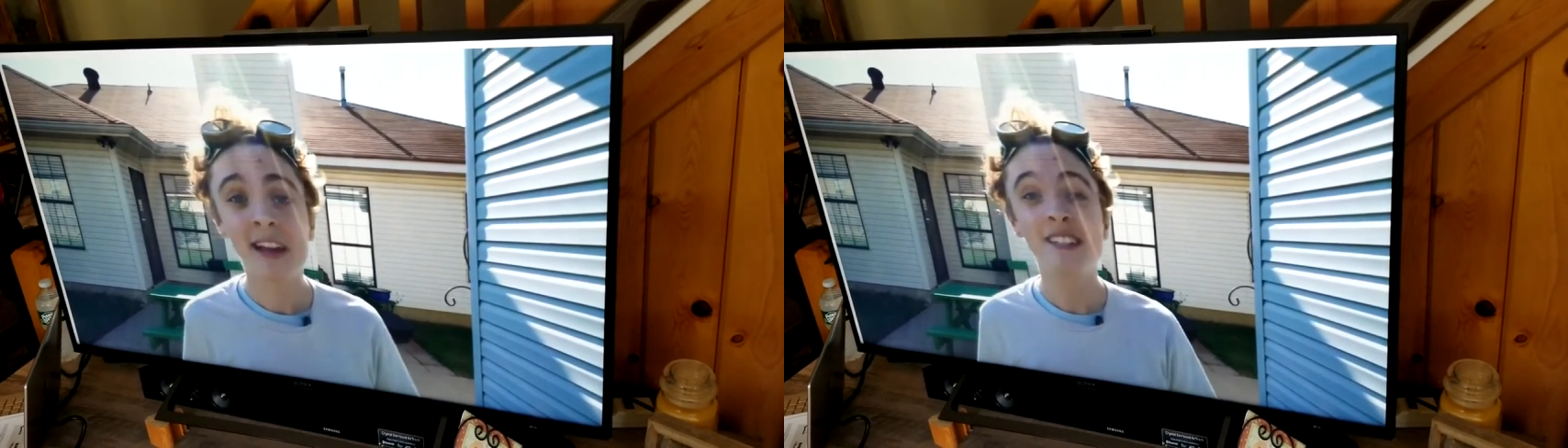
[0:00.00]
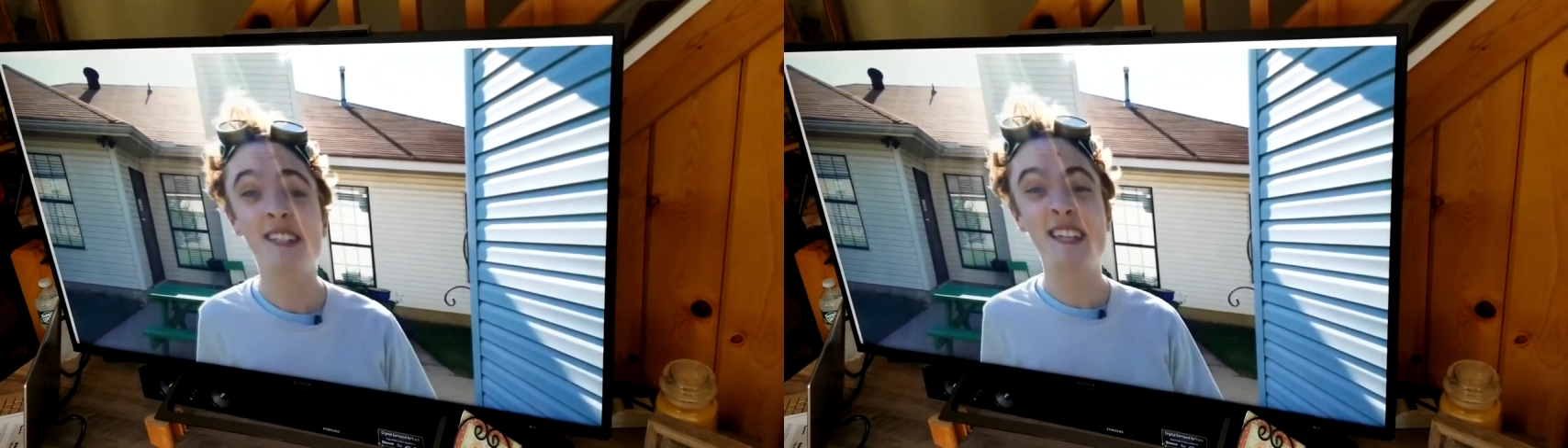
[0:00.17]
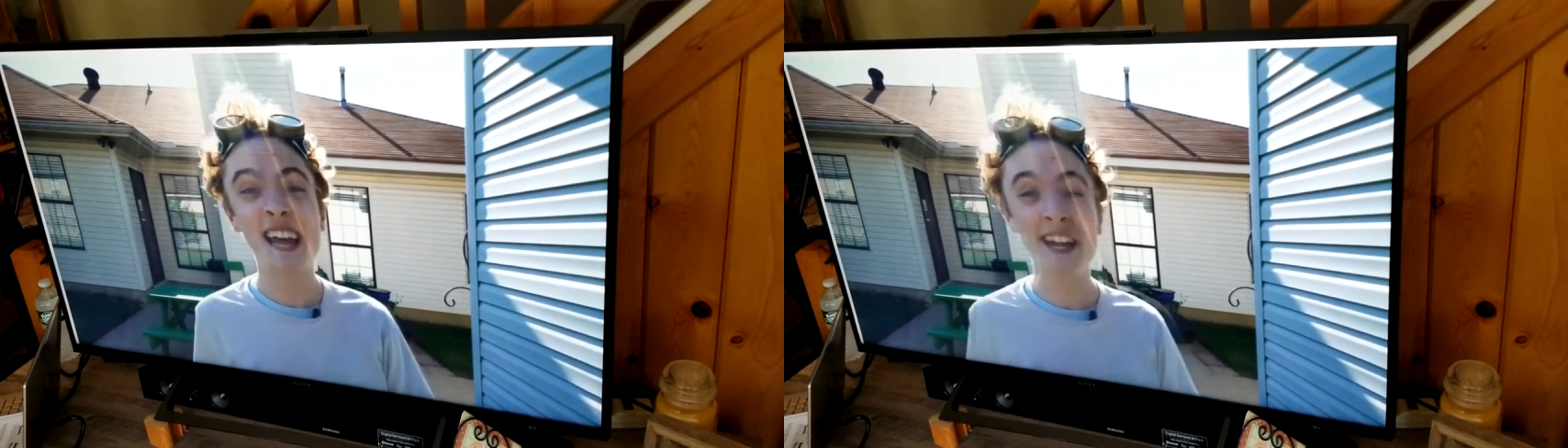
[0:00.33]

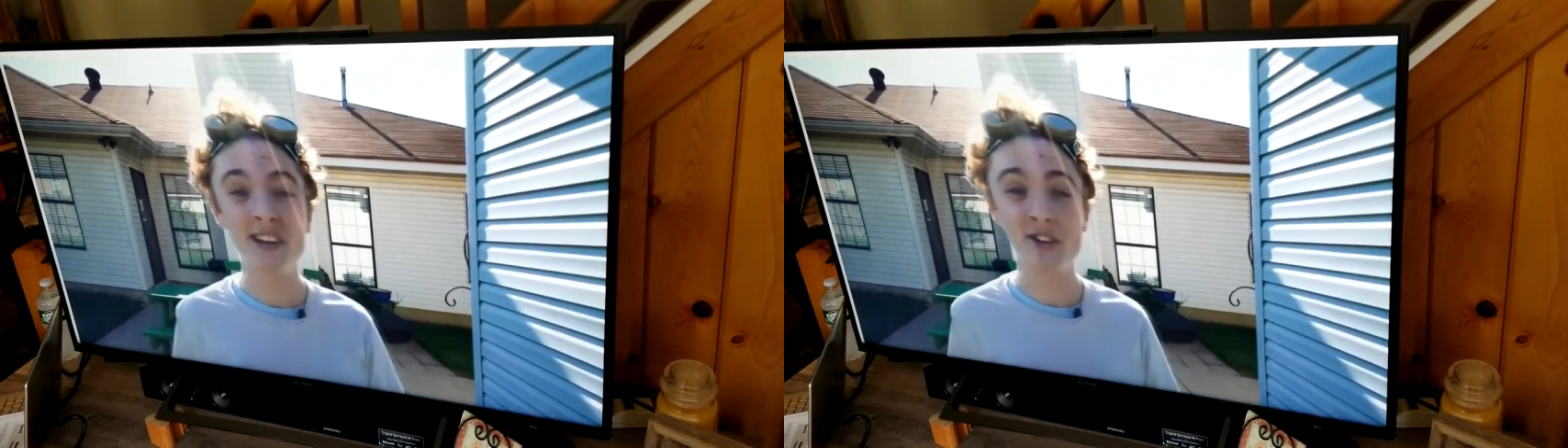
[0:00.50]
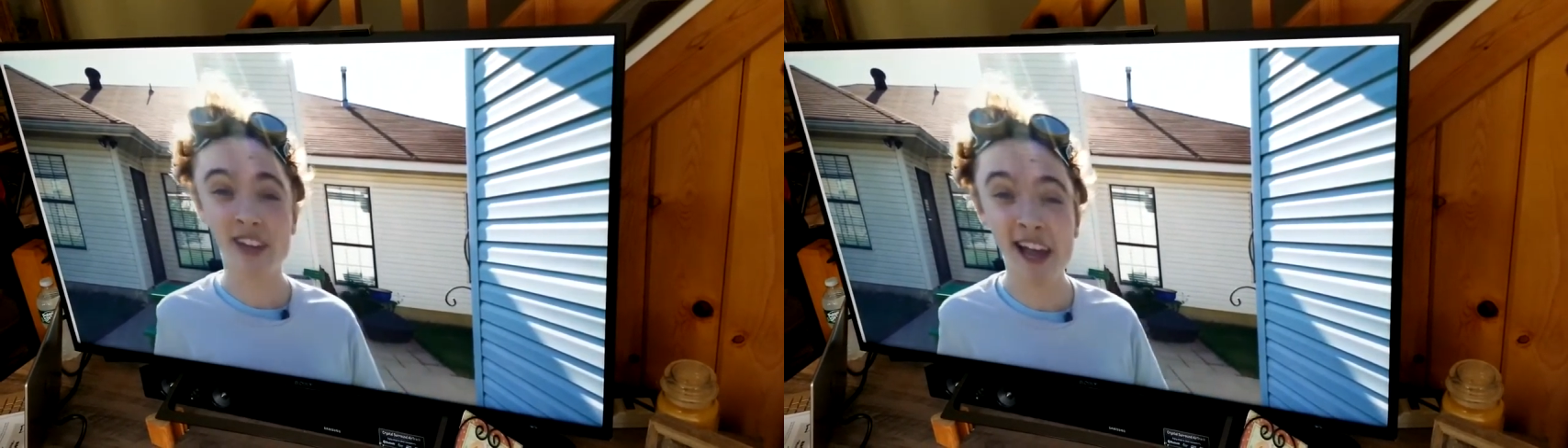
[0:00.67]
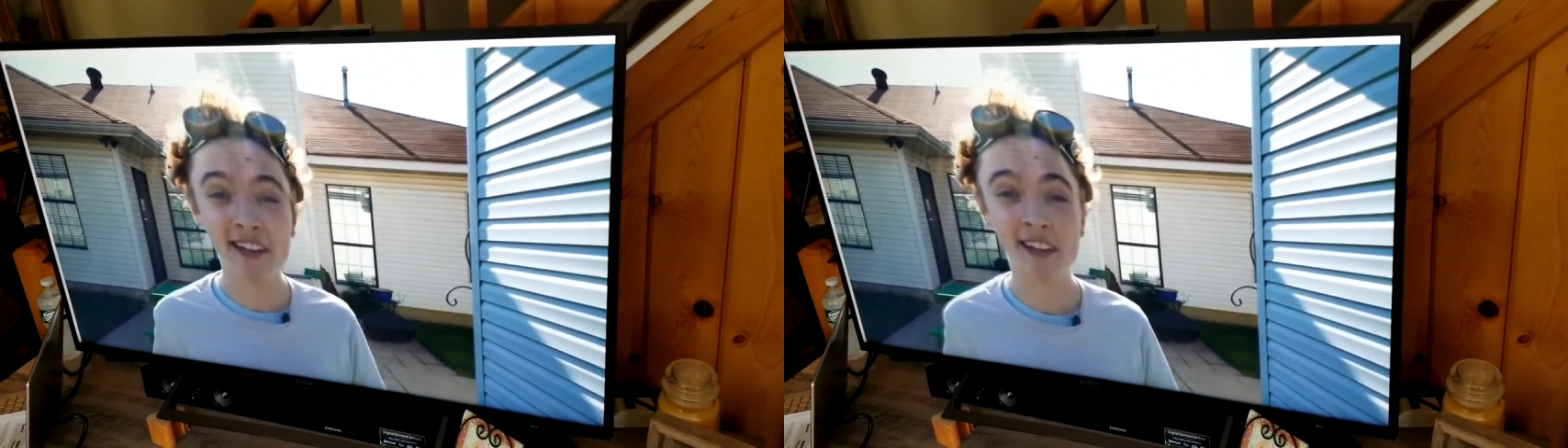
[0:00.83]
Today in your
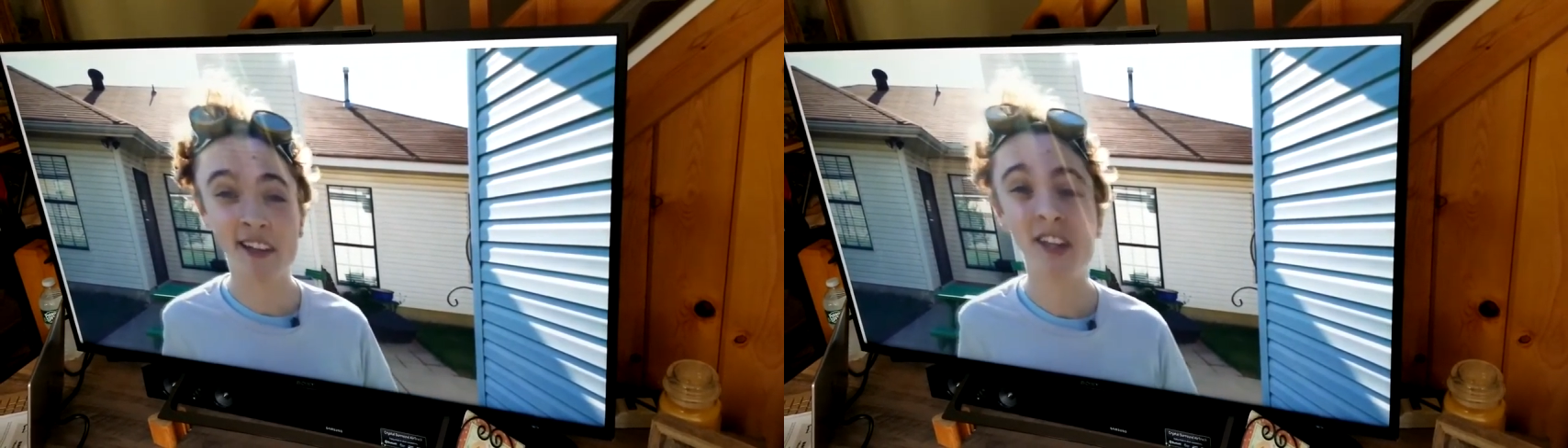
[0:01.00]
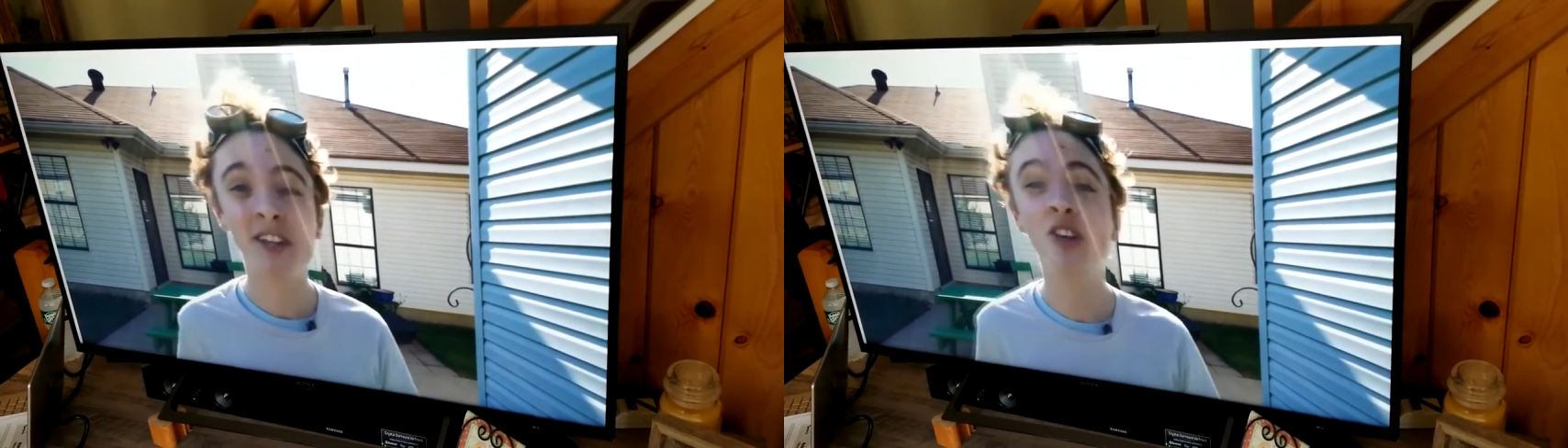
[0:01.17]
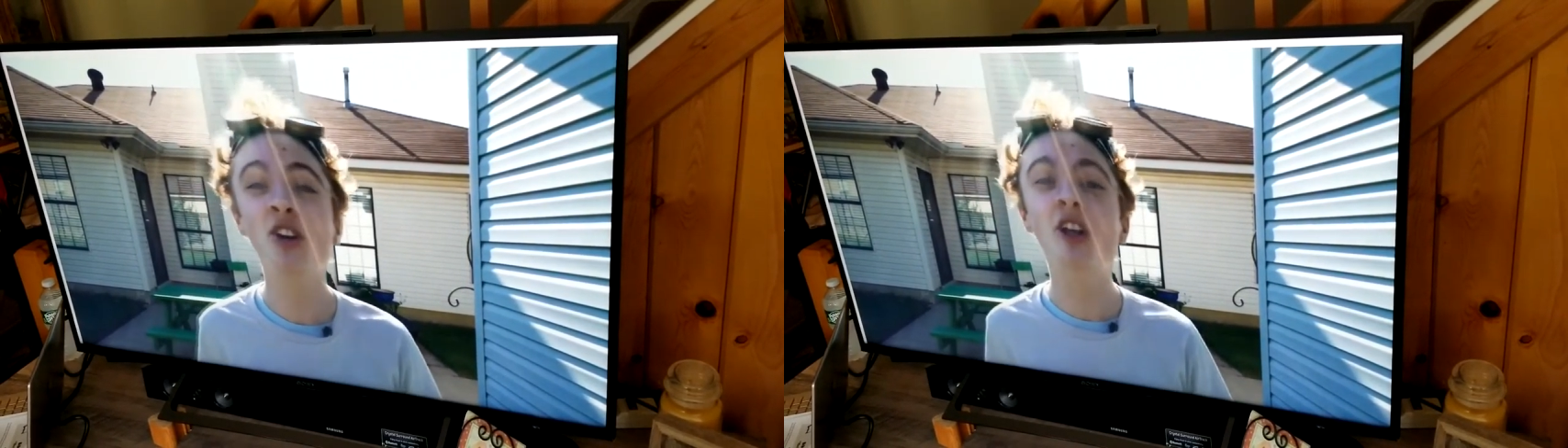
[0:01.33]
lesson,
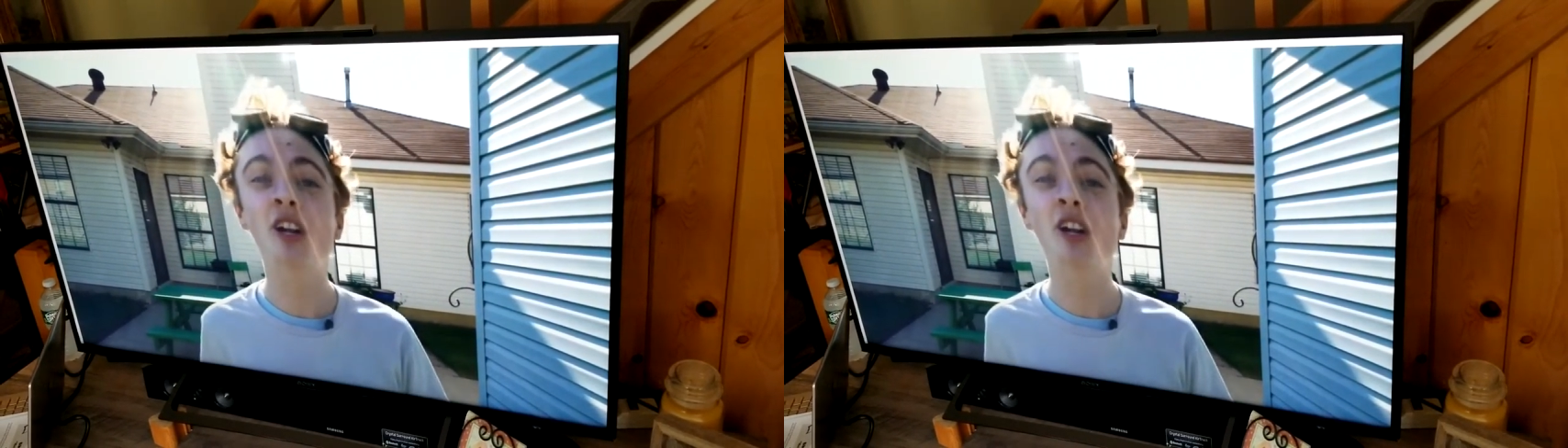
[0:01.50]
you're